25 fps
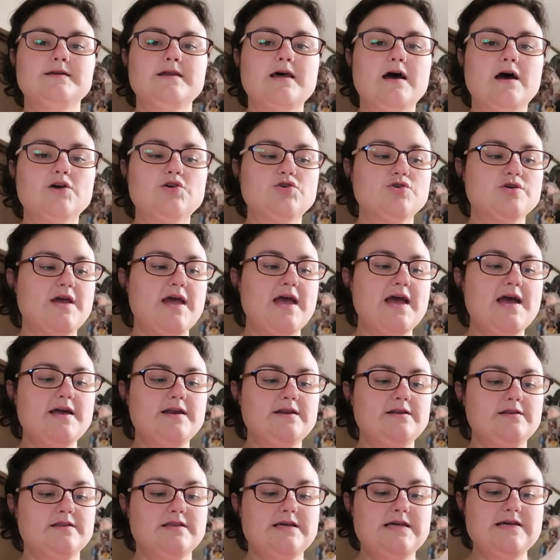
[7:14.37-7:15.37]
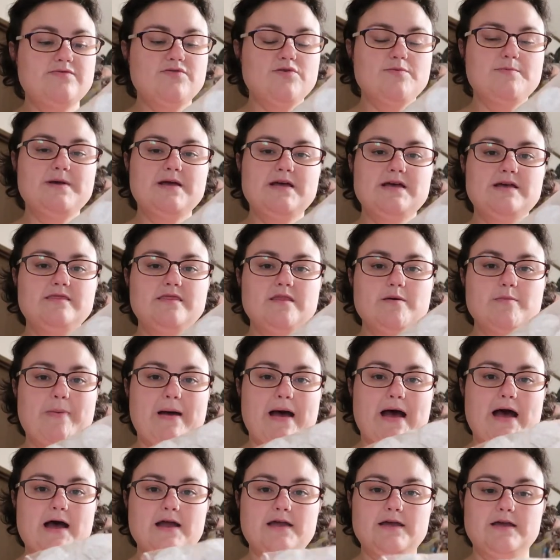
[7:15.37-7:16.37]
Now you can leave them in the
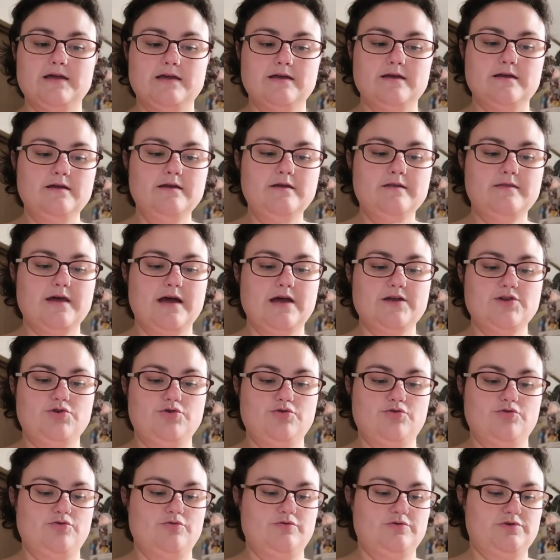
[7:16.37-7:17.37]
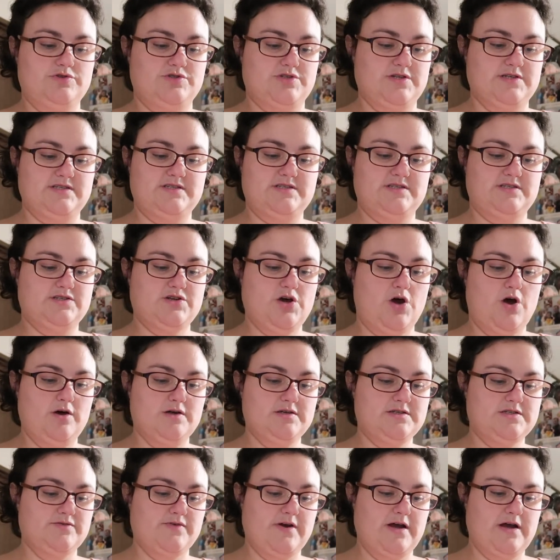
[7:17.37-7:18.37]
baggie that you just
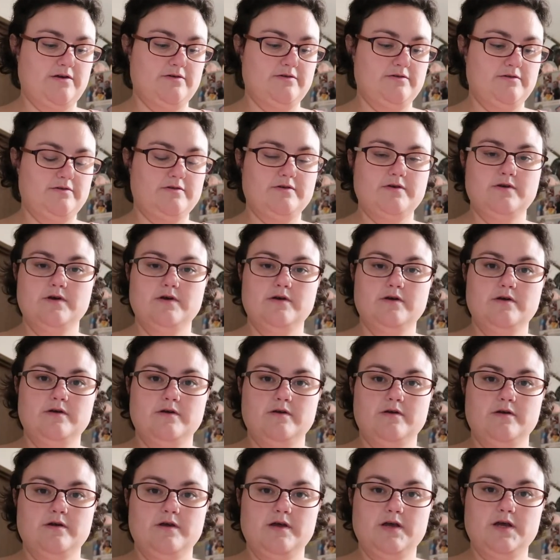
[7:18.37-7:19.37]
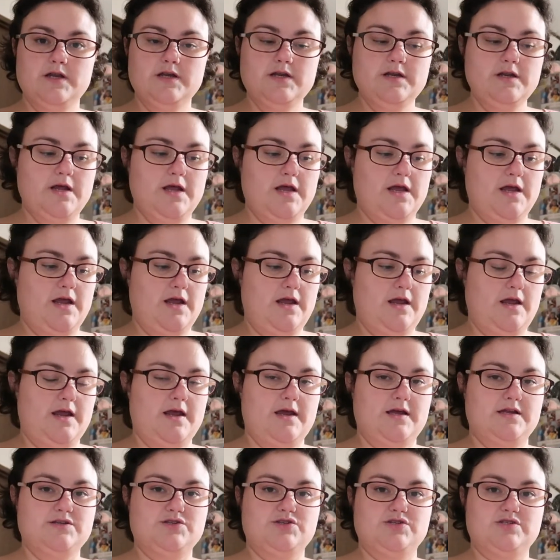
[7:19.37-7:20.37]
tossed around in
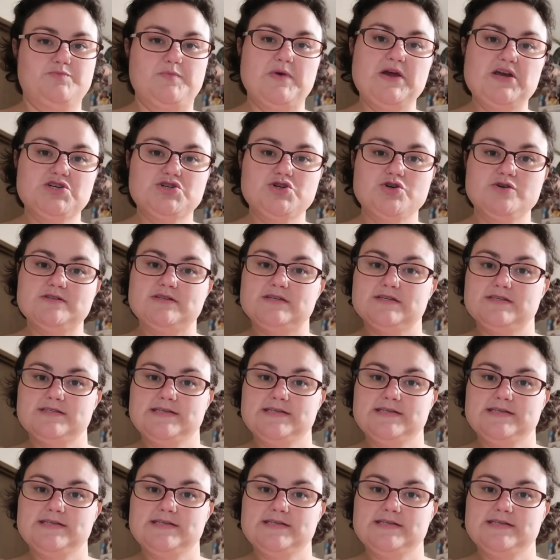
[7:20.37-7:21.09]
and just make sure it's a